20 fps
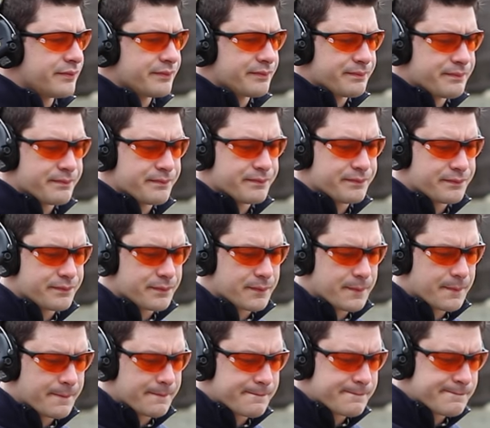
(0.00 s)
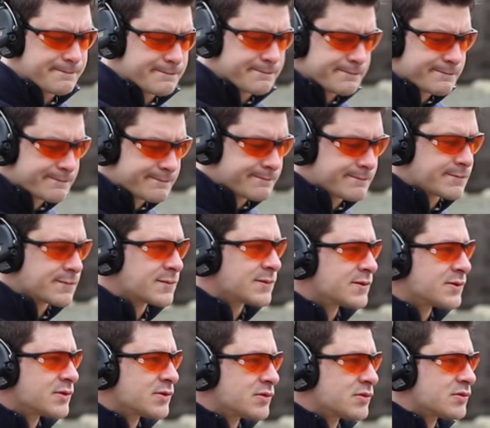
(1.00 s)

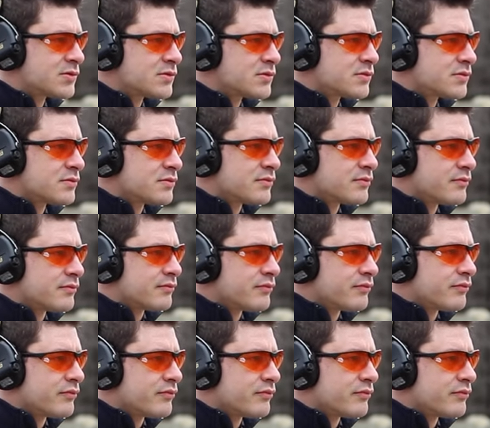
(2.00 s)
(not speaking)